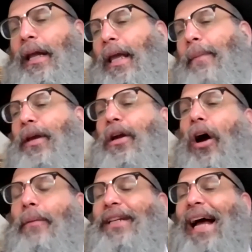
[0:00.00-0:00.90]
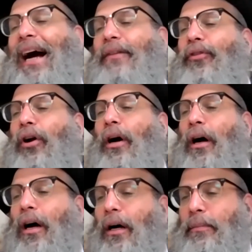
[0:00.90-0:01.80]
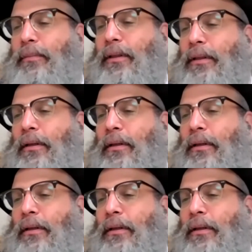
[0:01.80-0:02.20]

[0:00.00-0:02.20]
He becomes Avraham